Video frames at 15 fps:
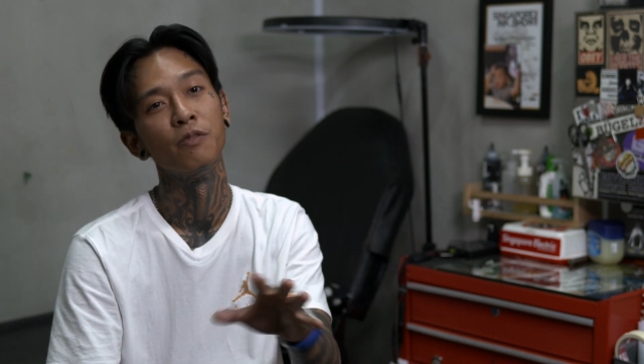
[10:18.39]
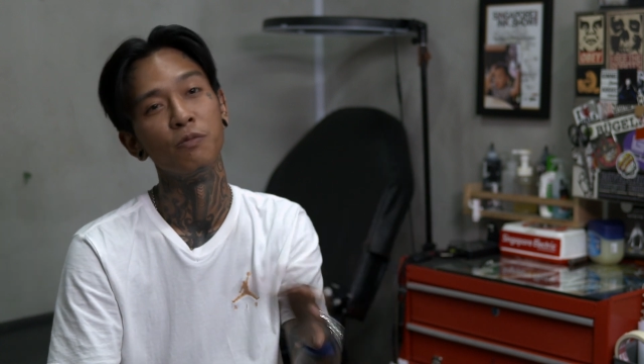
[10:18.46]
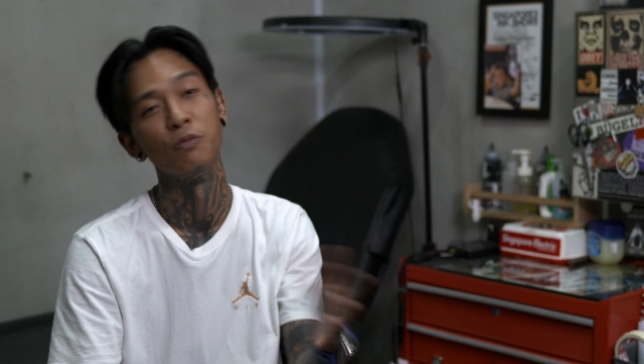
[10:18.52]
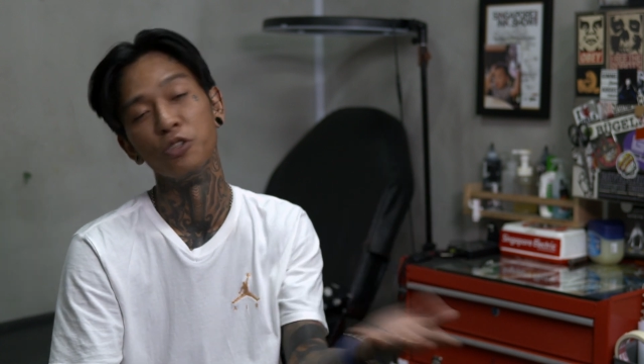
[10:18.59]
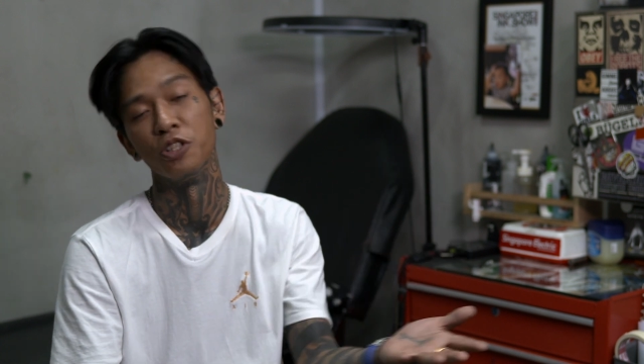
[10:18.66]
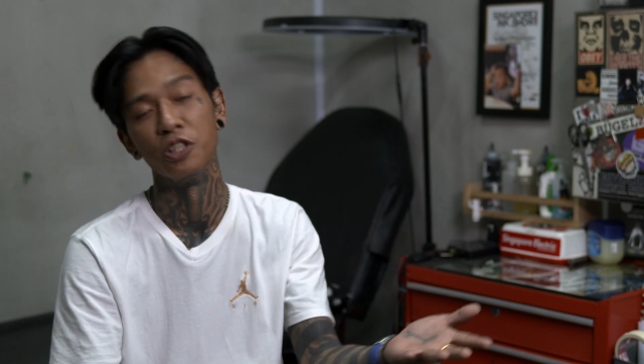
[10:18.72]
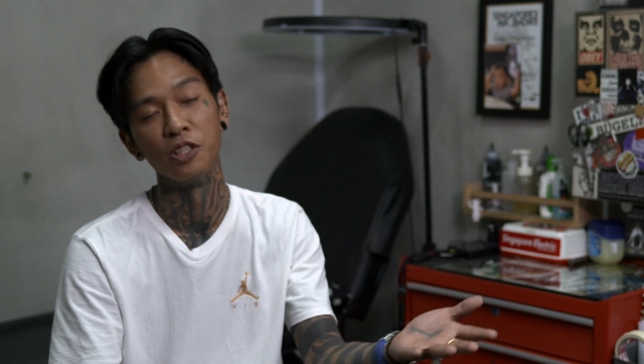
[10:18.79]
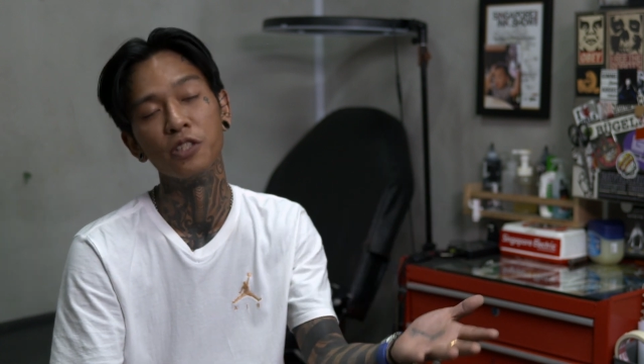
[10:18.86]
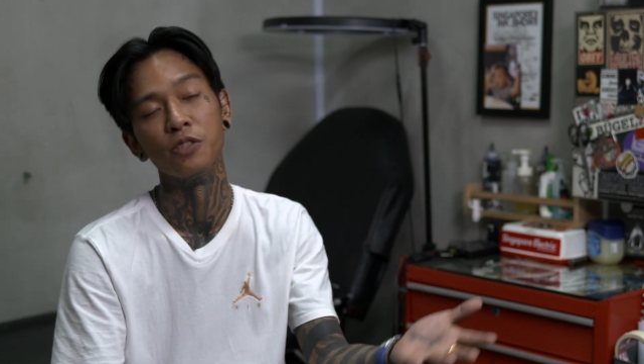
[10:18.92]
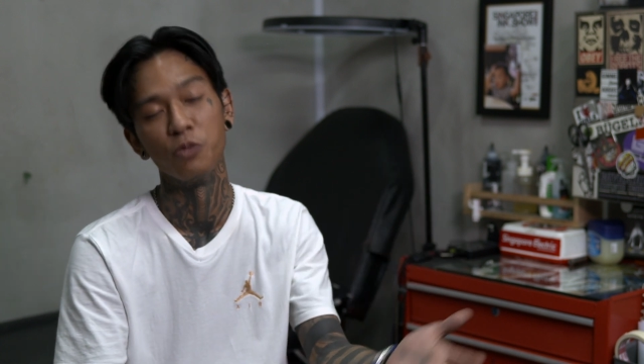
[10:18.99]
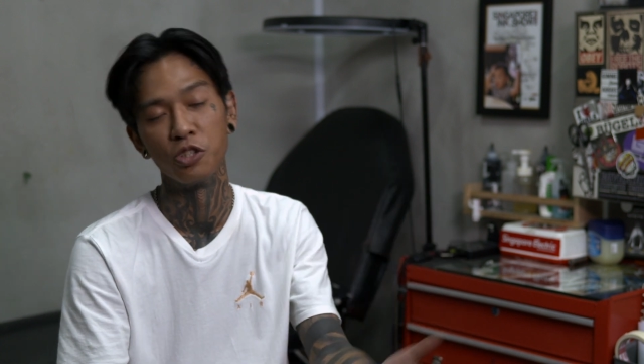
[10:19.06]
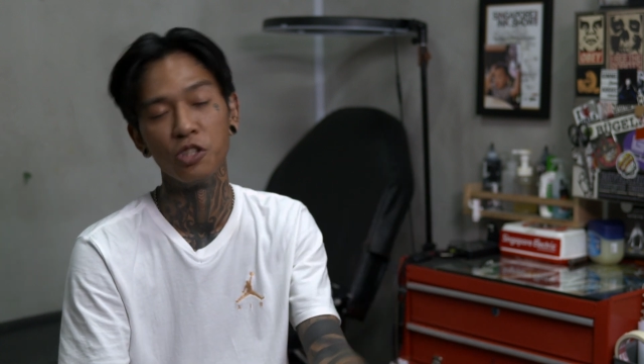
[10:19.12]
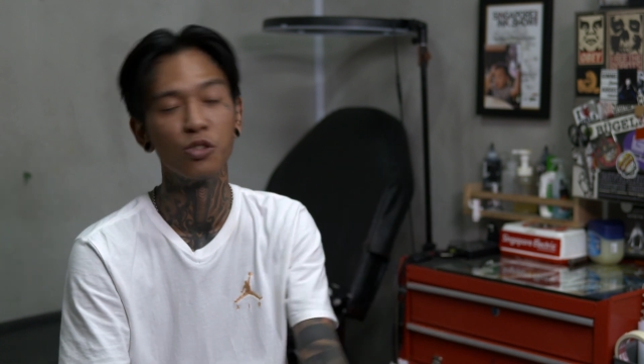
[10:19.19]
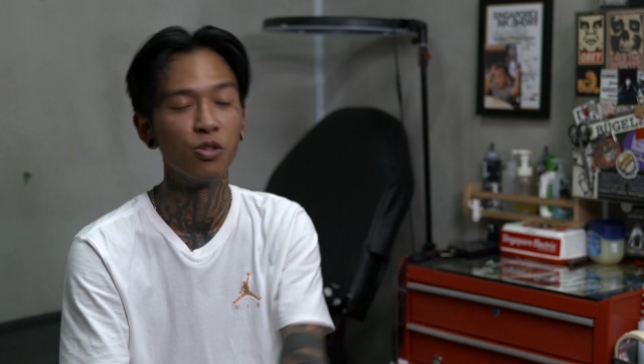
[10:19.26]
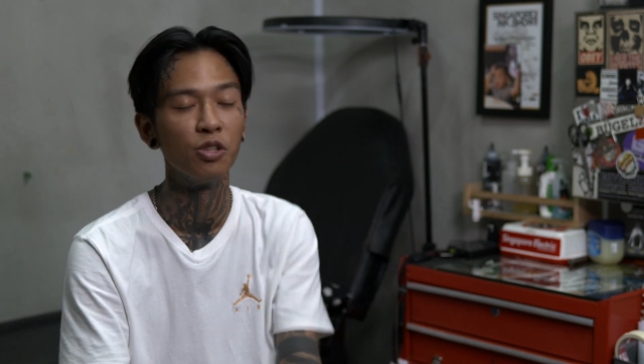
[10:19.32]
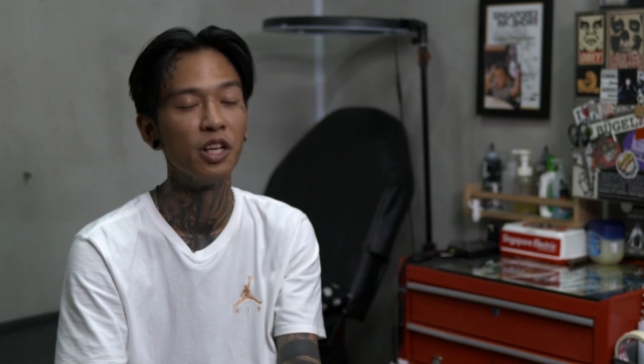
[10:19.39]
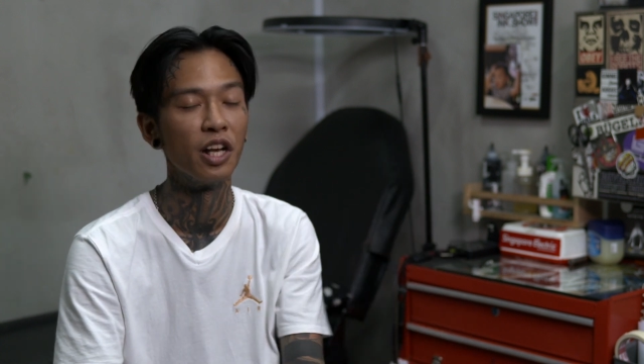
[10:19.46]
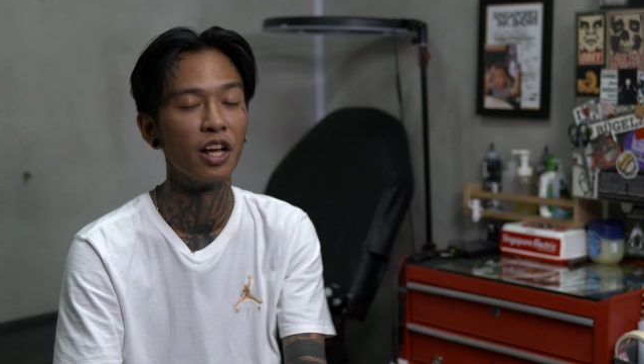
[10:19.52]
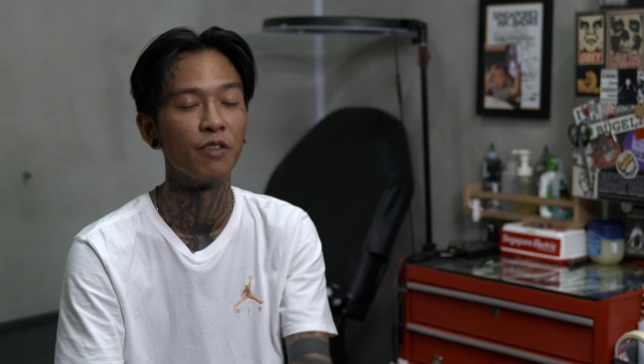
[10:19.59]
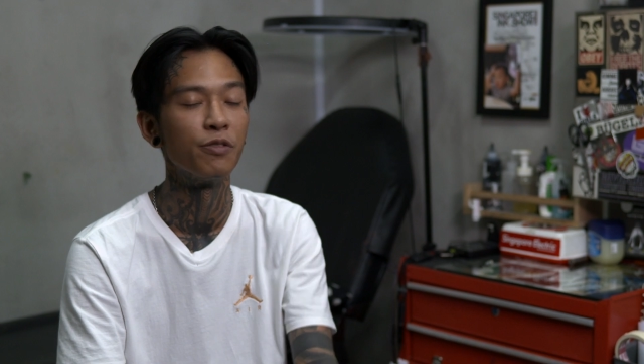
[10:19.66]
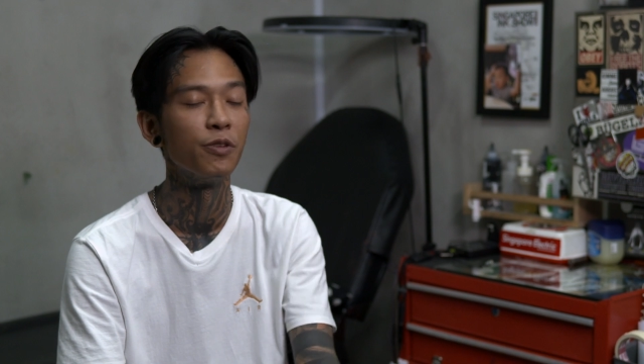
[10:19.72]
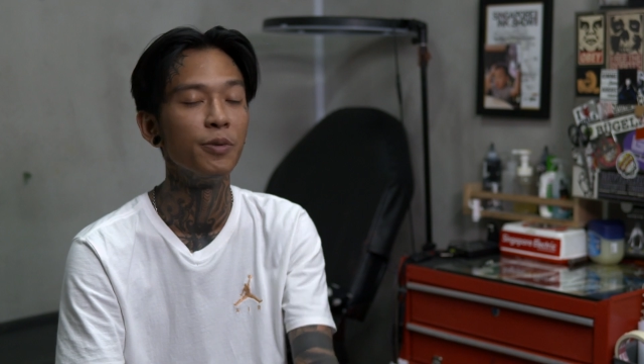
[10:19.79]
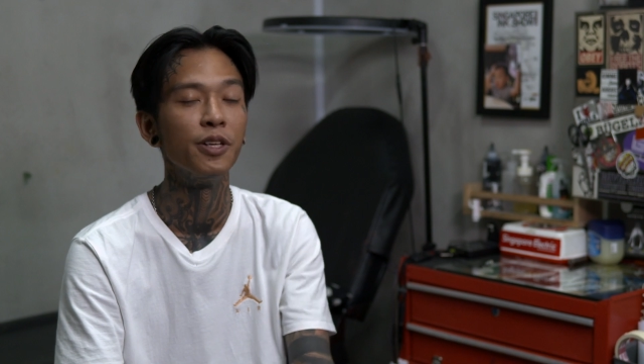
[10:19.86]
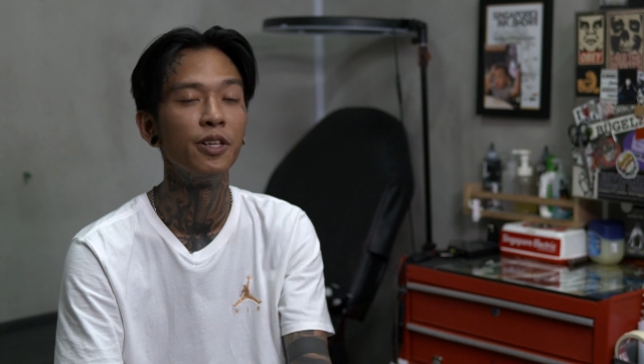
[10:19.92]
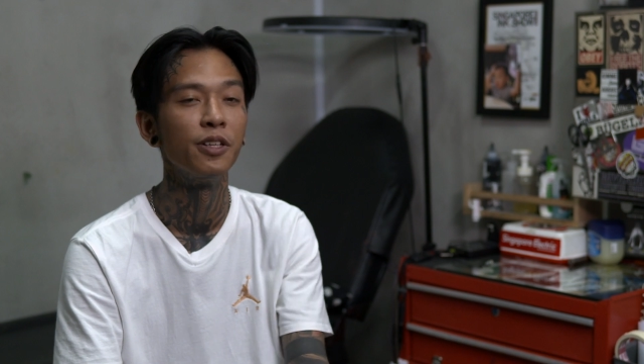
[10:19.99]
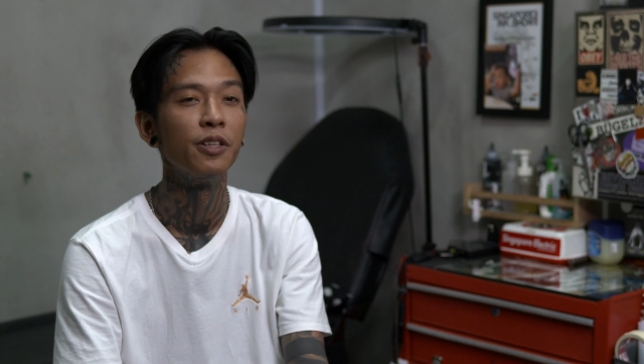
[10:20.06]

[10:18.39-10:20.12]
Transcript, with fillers: which is, which is good enough for me.